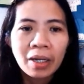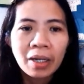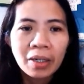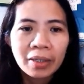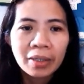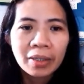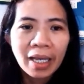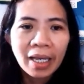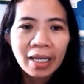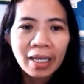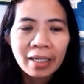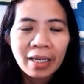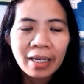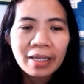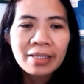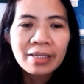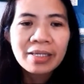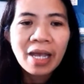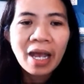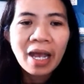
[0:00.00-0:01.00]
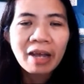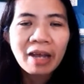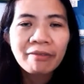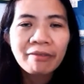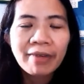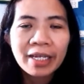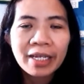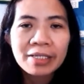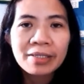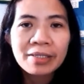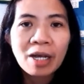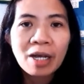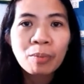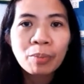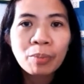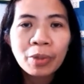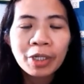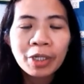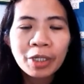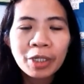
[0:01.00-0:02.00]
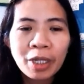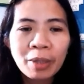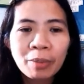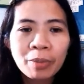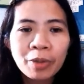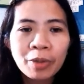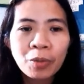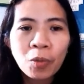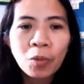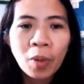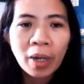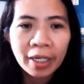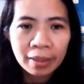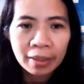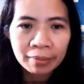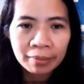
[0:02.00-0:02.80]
Okay, let's have example number 1.